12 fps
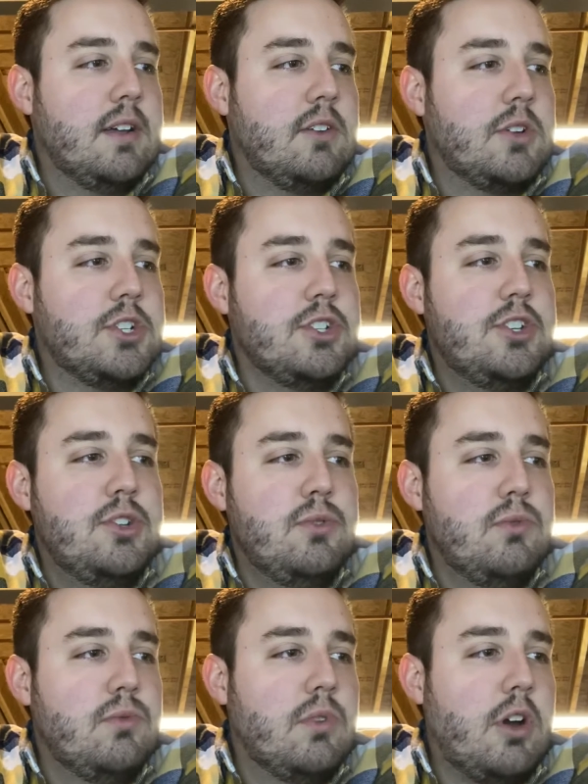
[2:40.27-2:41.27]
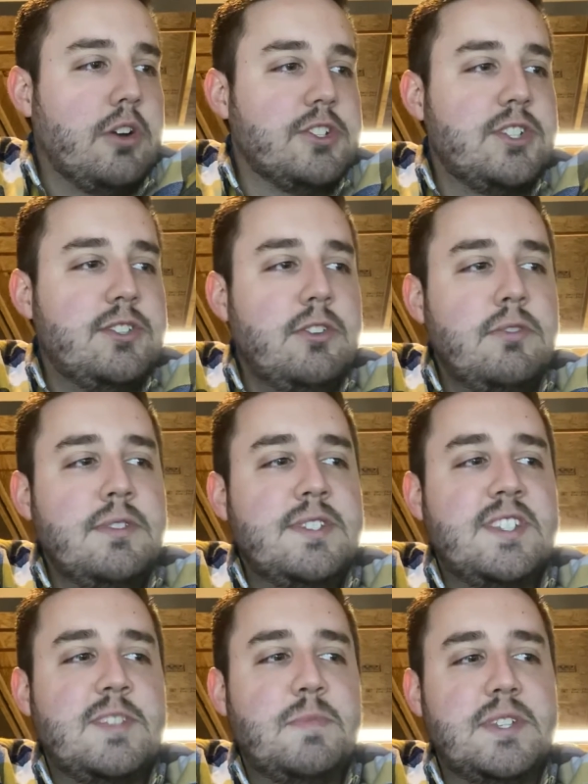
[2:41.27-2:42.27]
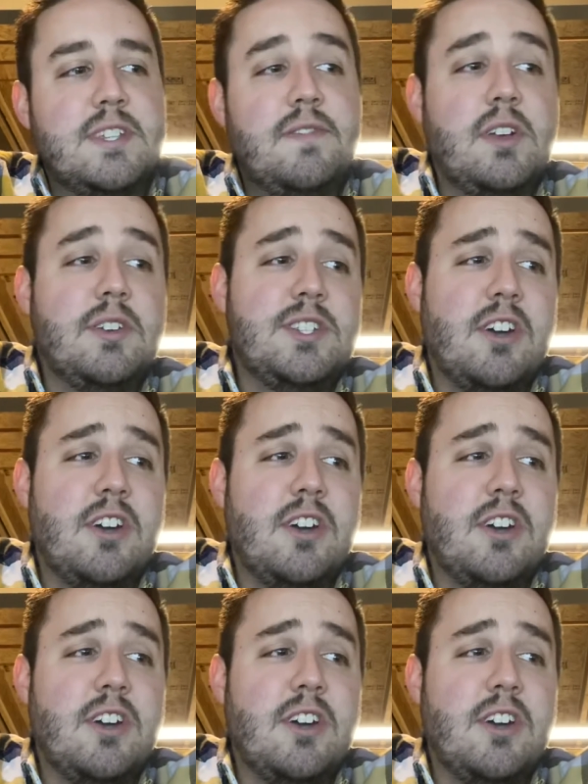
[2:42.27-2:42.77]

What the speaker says: Question 2, are students specifically